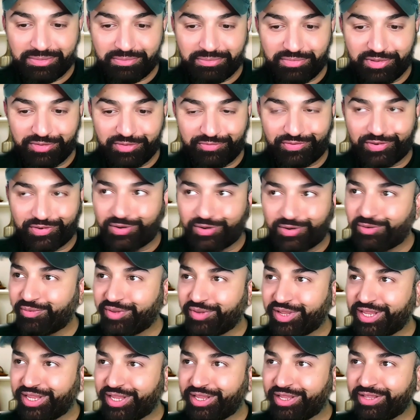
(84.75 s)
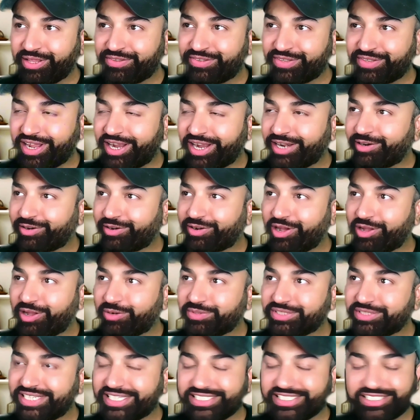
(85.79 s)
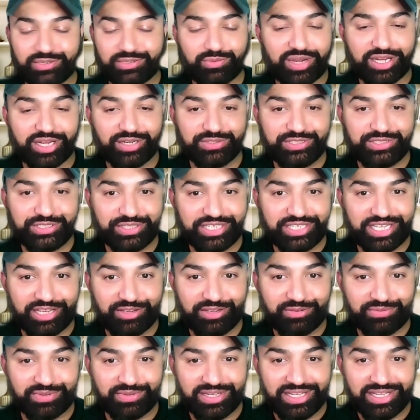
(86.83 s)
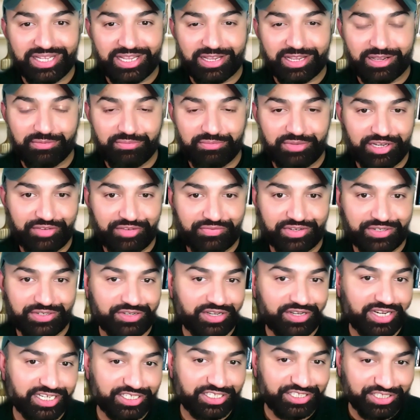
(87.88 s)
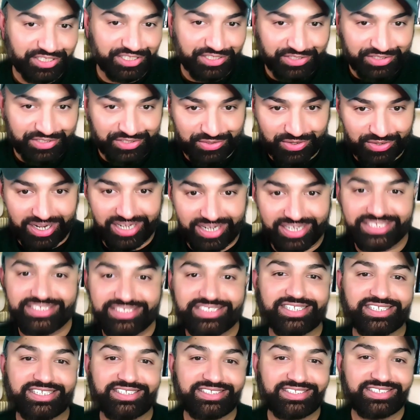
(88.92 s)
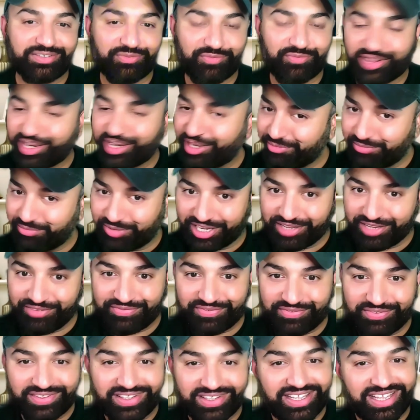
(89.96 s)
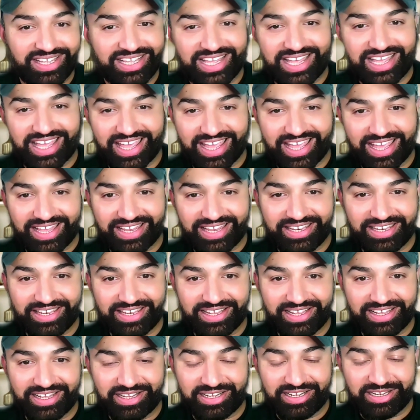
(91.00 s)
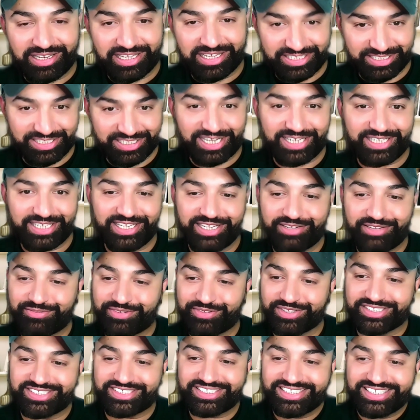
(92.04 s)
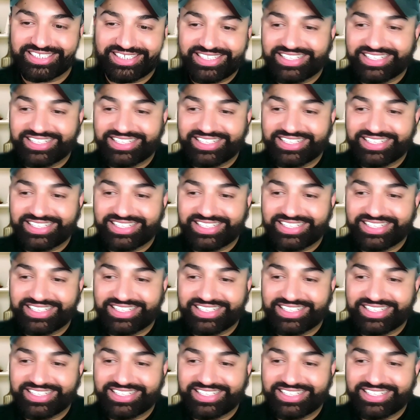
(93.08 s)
before we start our conversation, why don't you give a brief introduction to our listeners? Very brief. And let's start there first.